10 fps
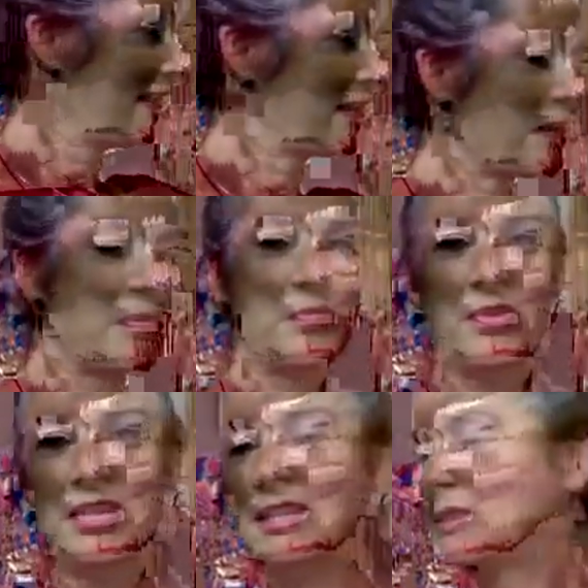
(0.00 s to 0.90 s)
the upper
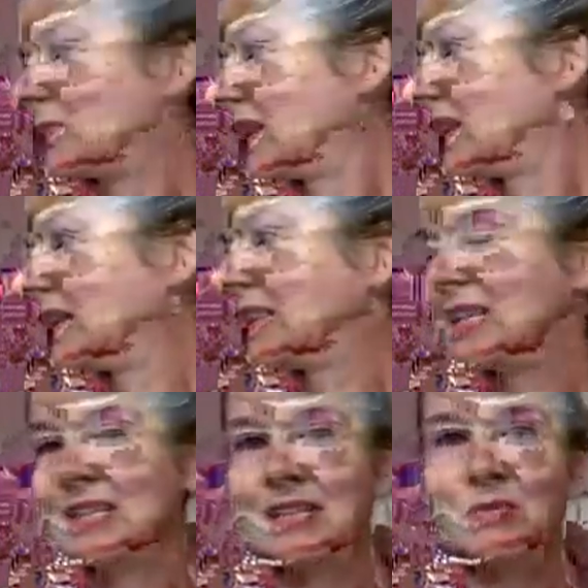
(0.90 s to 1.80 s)
body a little bit like
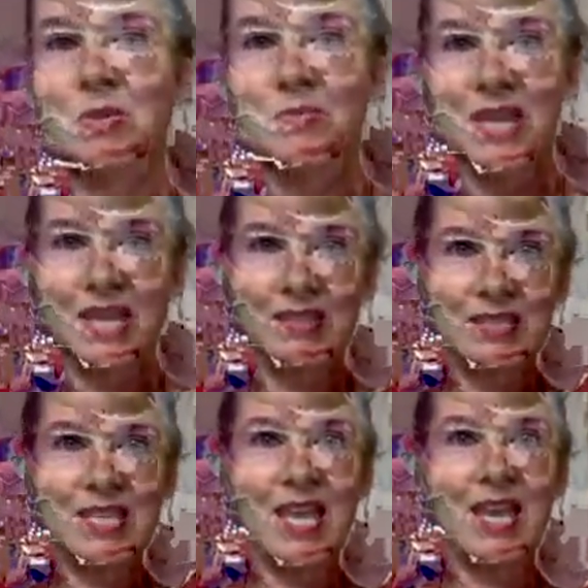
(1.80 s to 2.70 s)
this. So we're making this
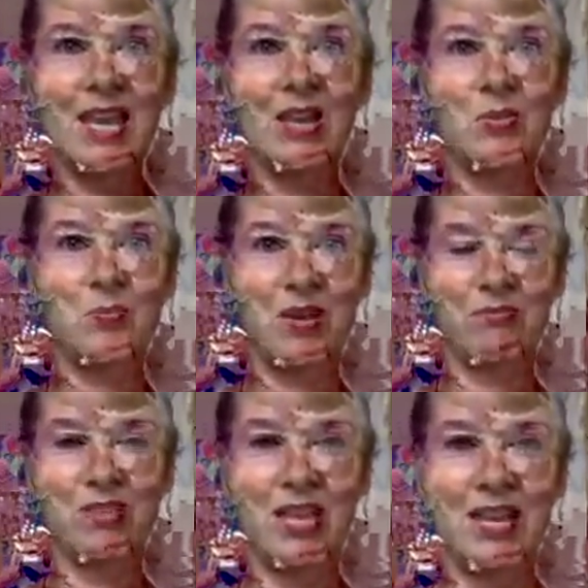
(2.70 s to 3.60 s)
halo above
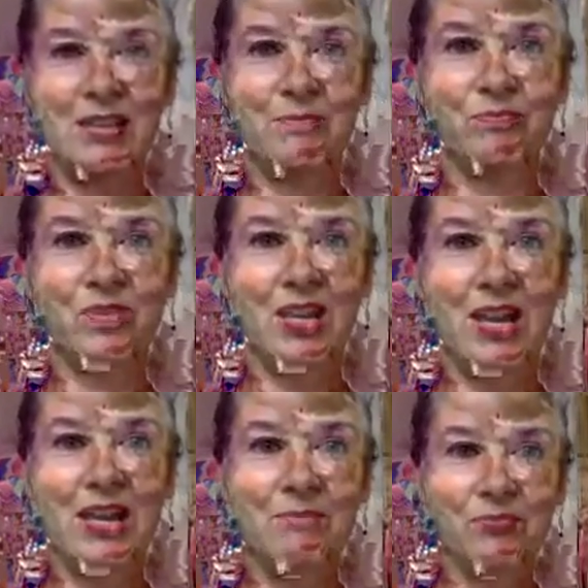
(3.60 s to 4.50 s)
the head.
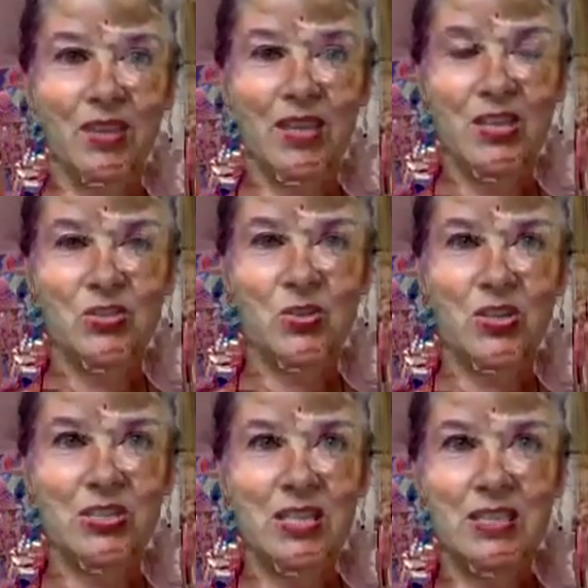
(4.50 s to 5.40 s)
Okay, so it
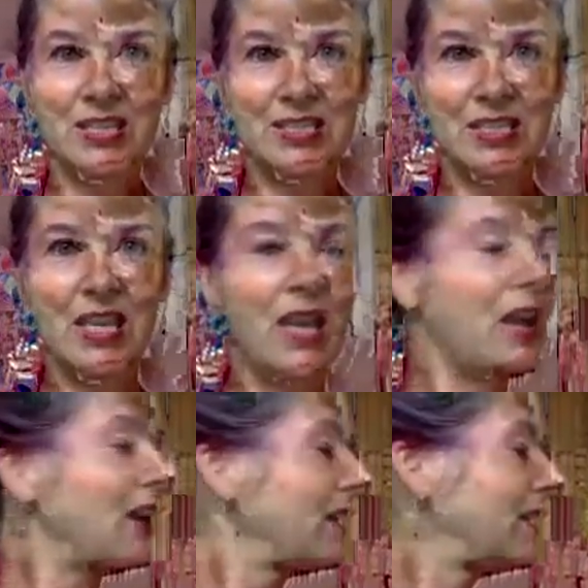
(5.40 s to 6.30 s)
goes like this.
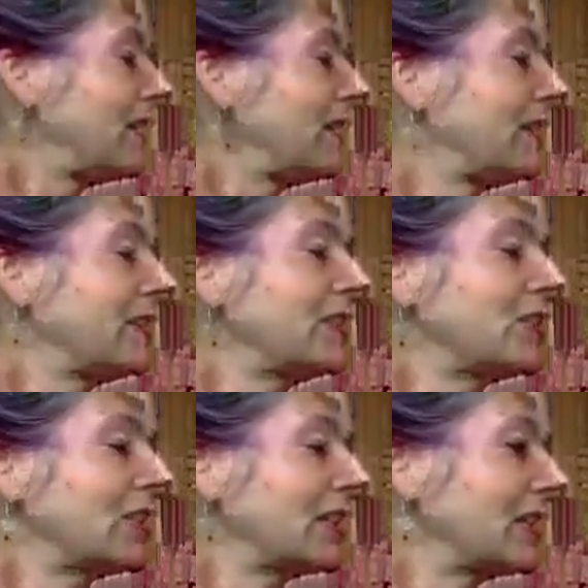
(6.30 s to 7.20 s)
Adi
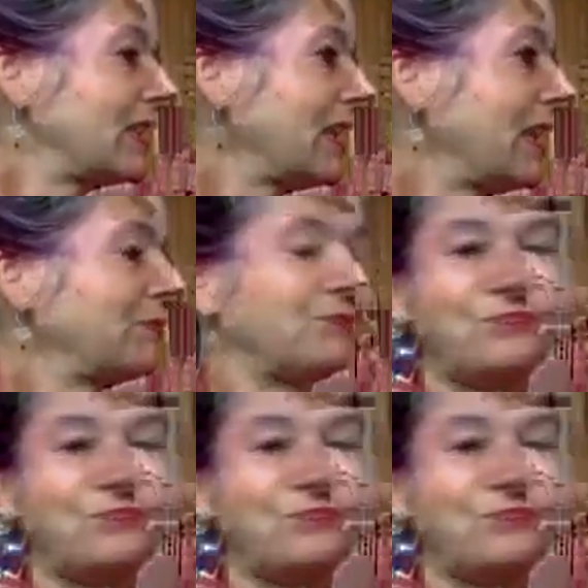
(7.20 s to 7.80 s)
Shakti.